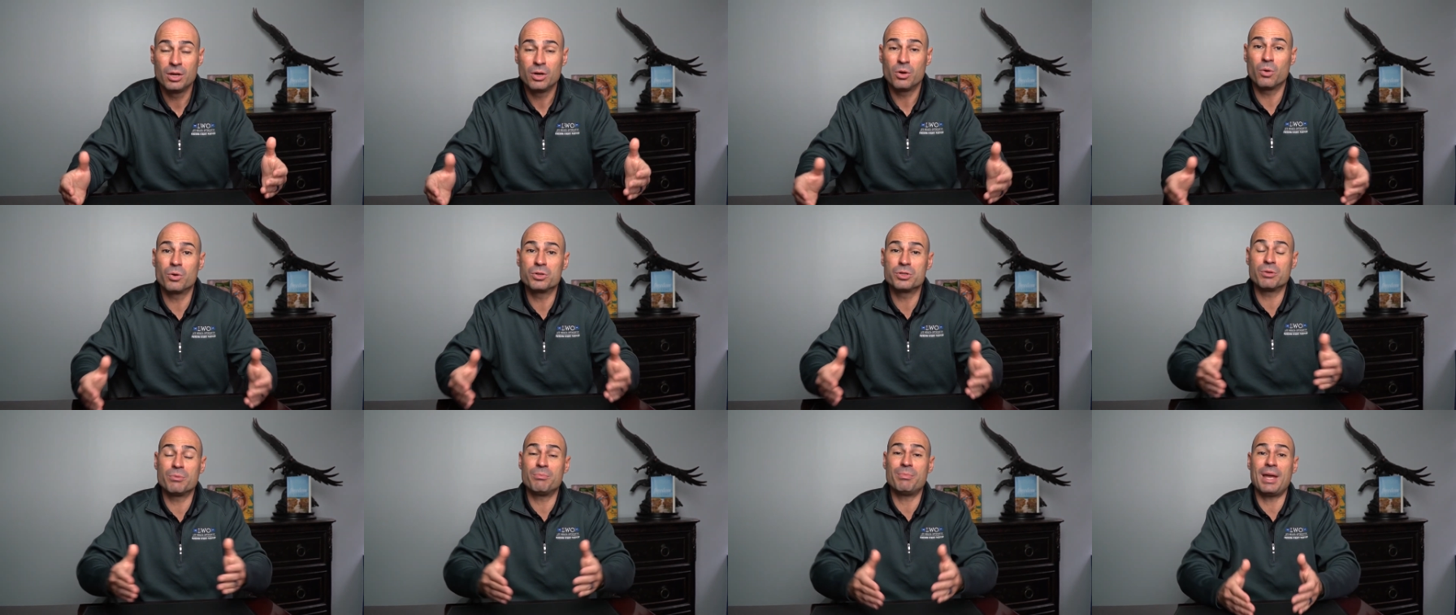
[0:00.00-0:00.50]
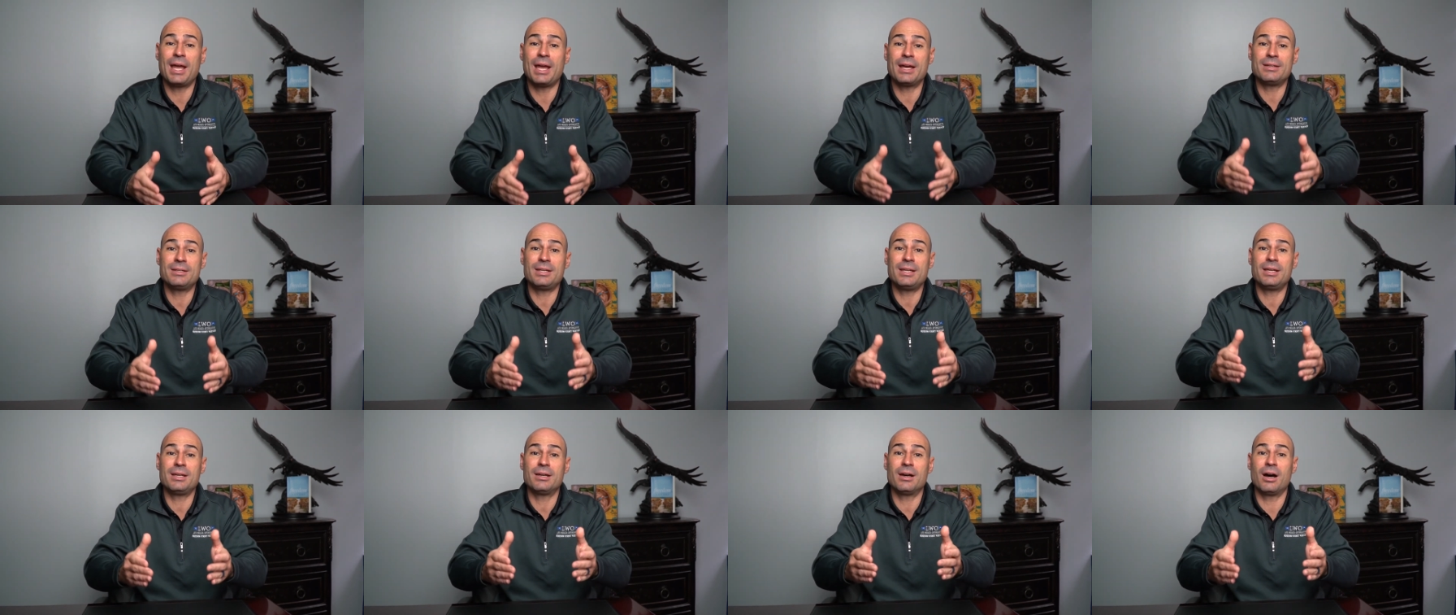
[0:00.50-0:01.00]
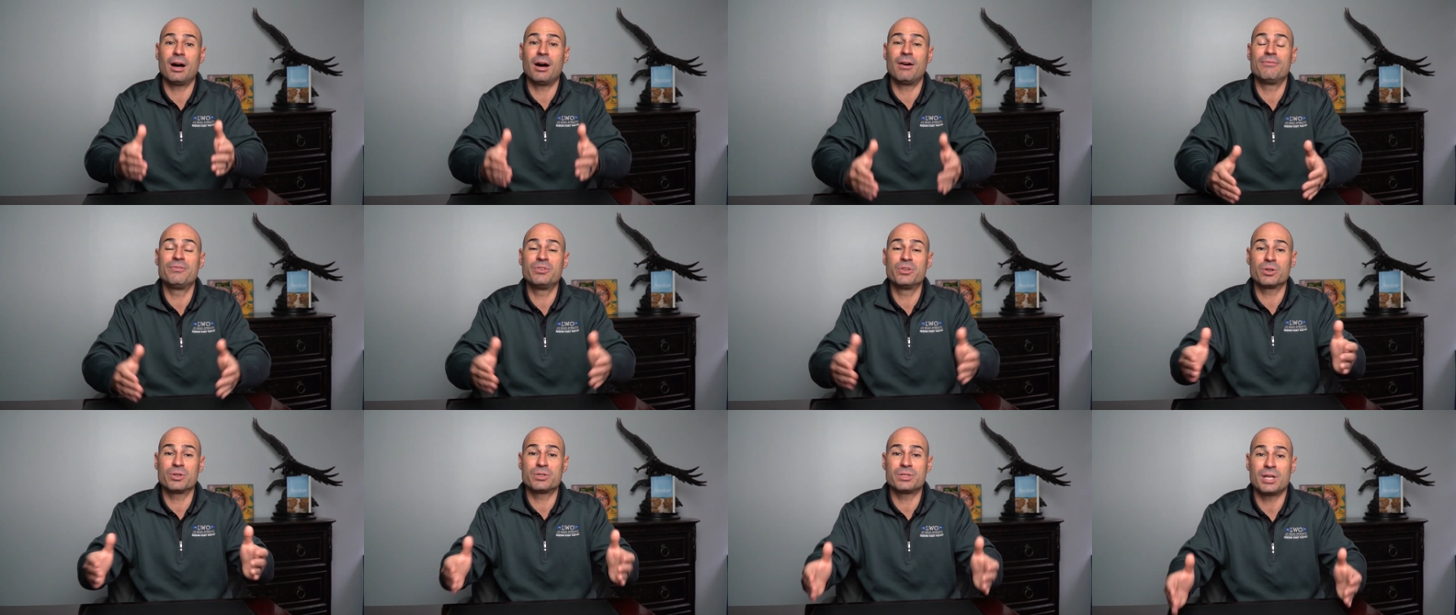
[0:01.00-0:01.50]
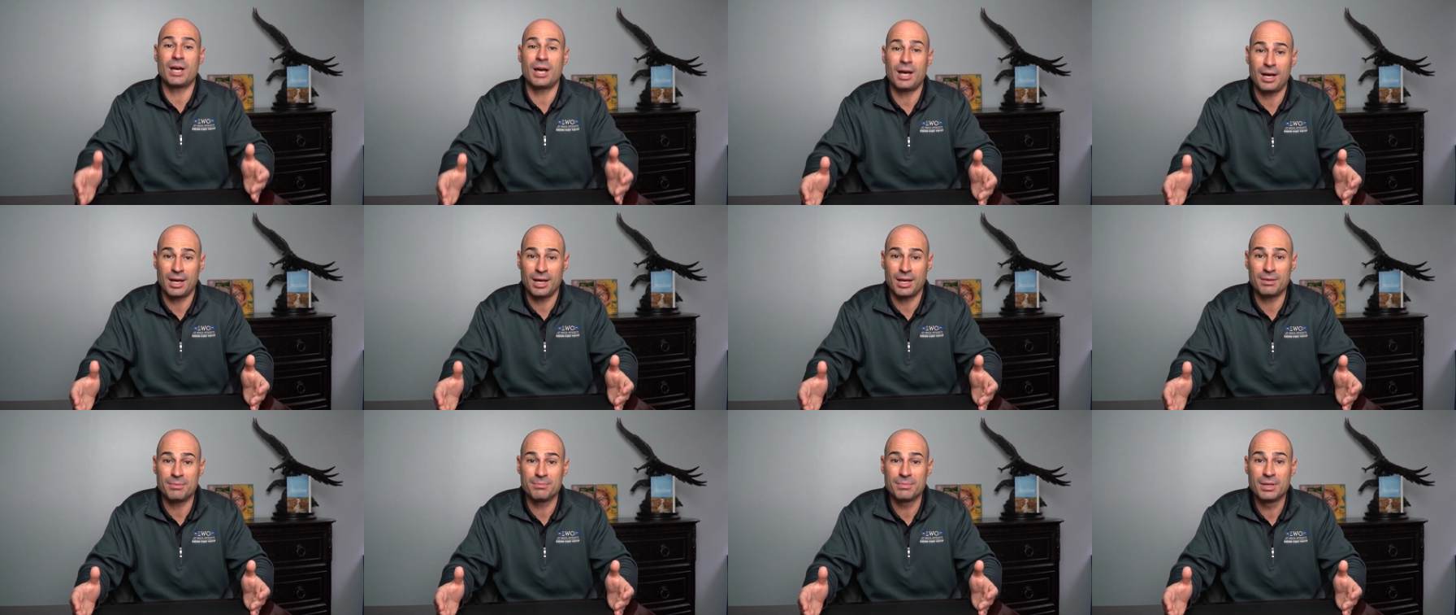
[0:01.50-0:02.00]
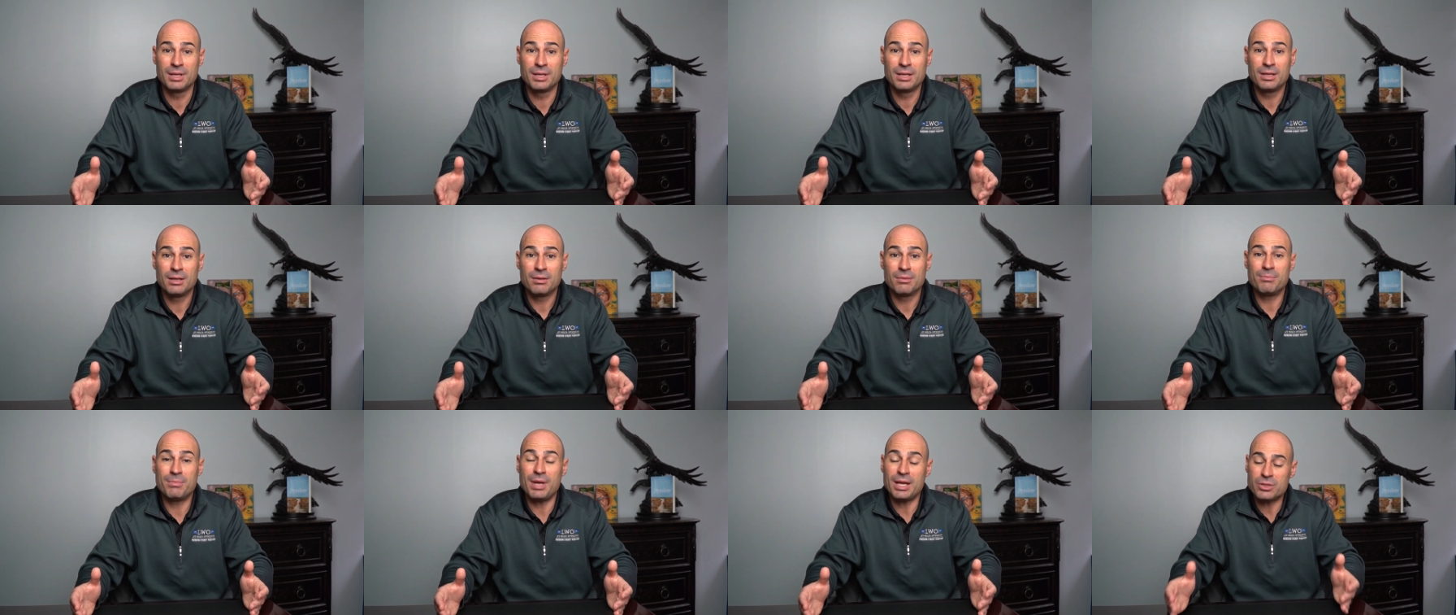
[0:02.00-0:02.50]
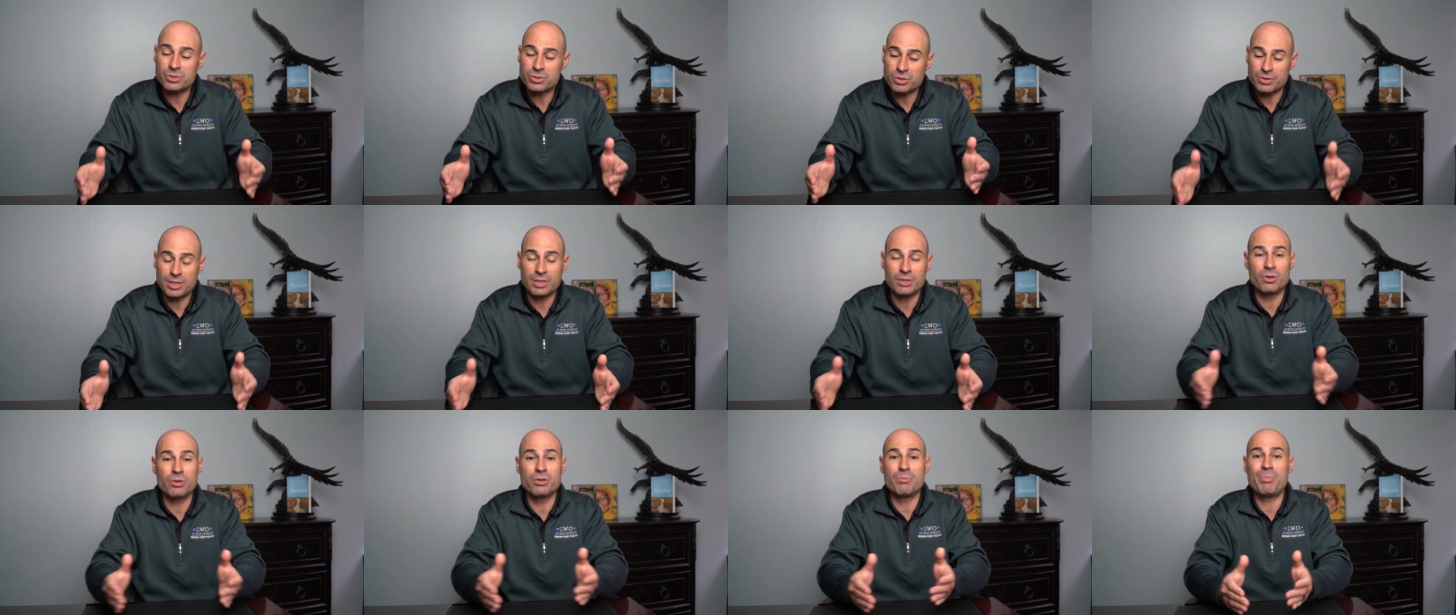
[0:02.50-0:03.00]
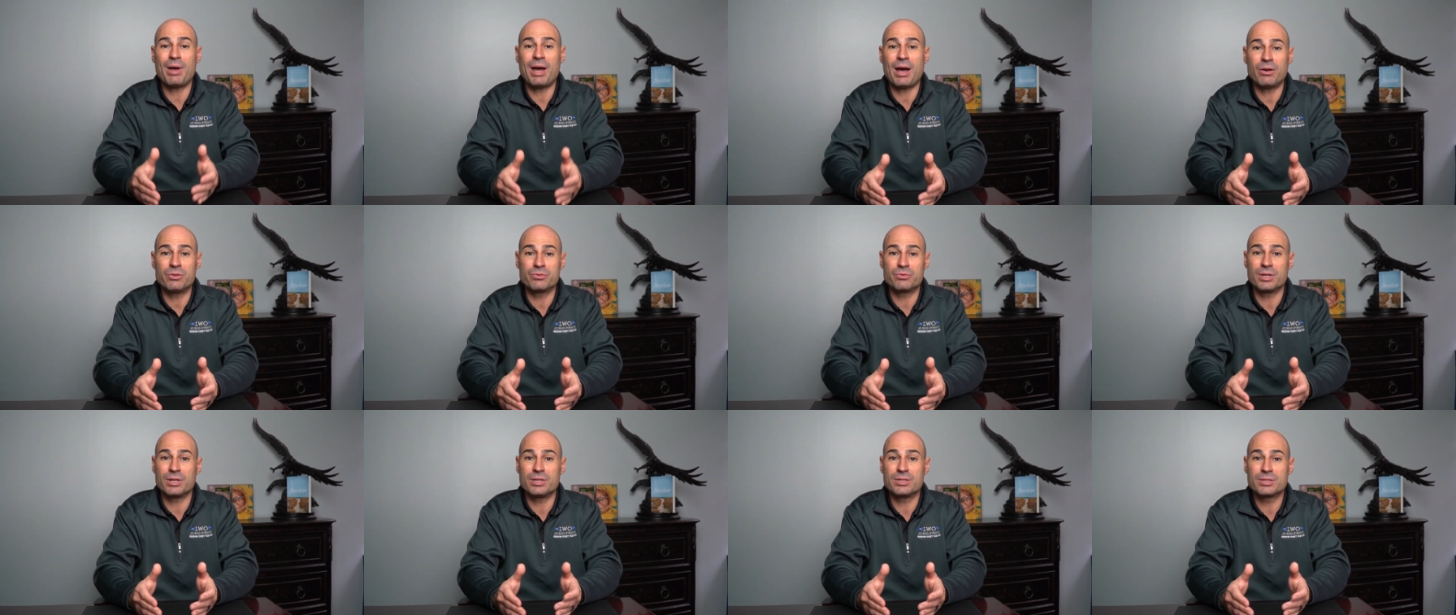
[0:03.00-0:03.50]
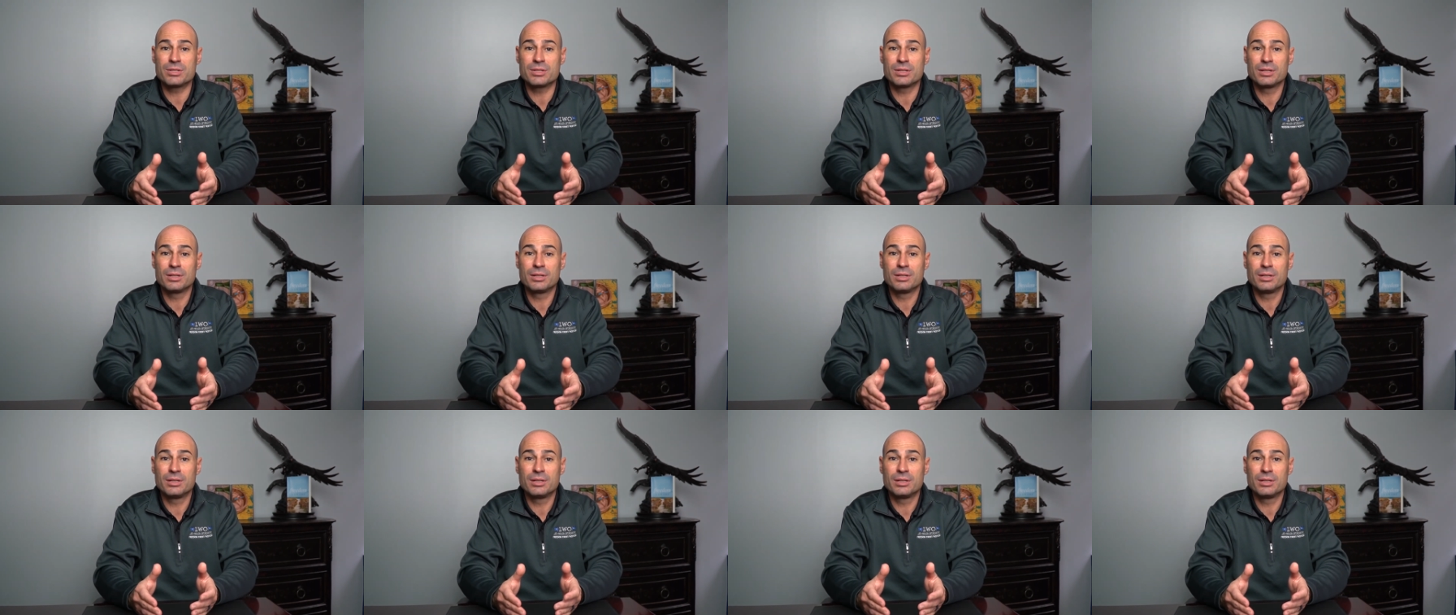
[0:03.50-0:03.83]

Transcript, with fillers: or demanding of your time, make sure they know the boundaries.